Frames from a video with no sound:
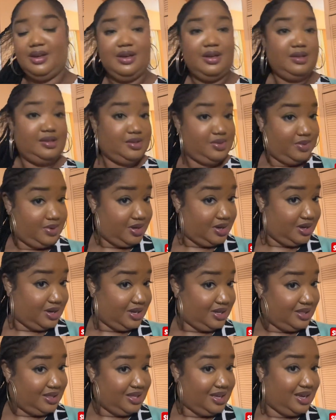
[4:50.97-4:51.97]
So yeah, I
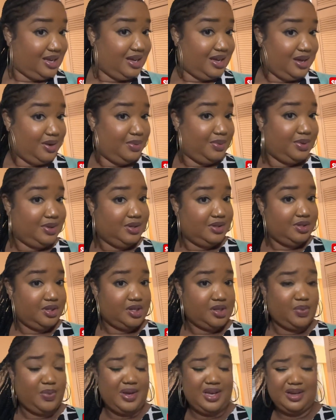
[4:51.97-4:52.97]
think I will
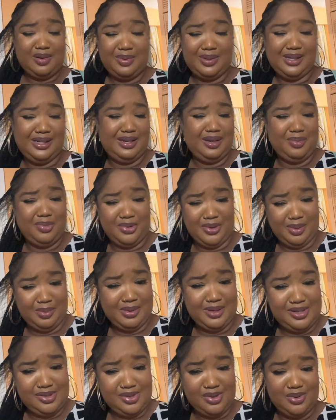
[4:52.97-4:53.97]
just wake up early in the morning,
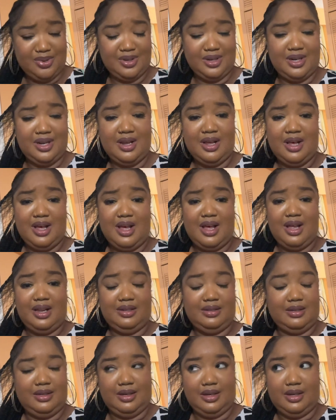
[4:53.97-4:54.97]
please God,
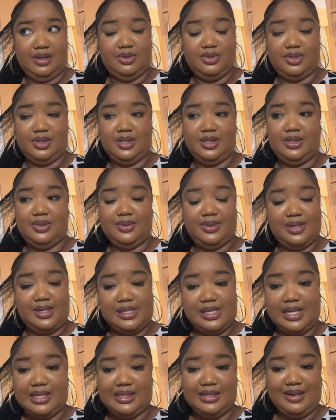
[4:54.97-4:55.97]
like I usually do on a
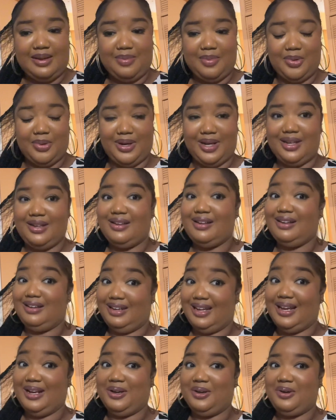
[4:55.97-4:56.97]
Saturday morning,
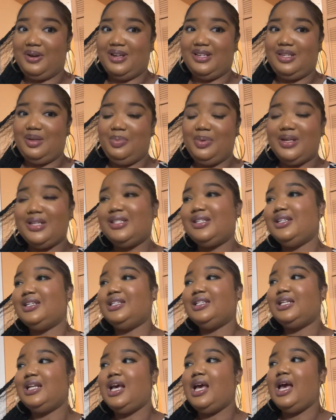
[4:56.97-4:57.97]
like a crazy
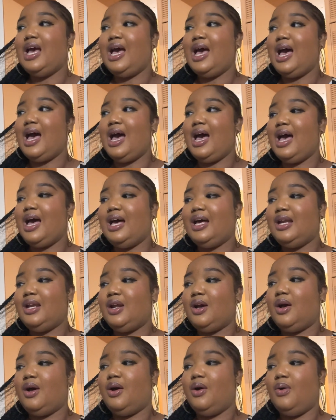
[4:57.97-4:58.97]
person,
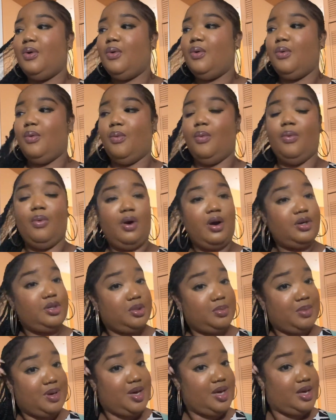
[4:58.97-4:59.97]
and wash
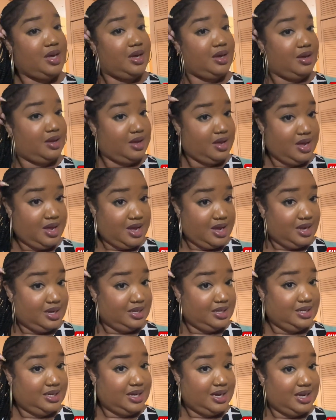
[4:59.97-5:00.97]
my hair,
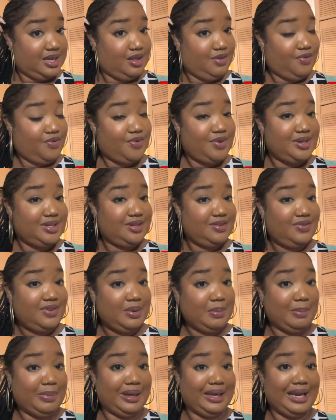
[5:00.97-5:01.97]
dye the front of
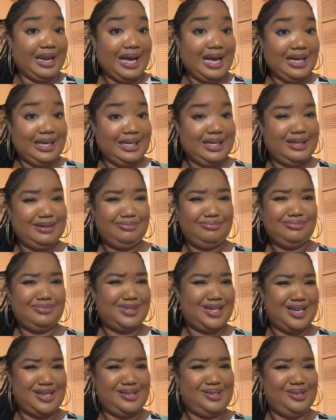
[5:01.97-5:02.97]
it black
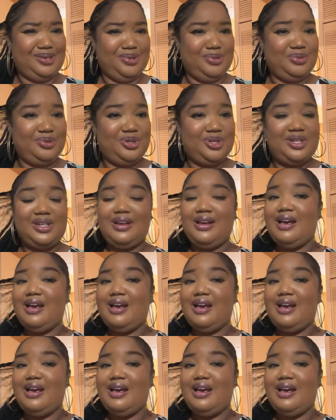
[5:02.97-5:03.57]
as usual,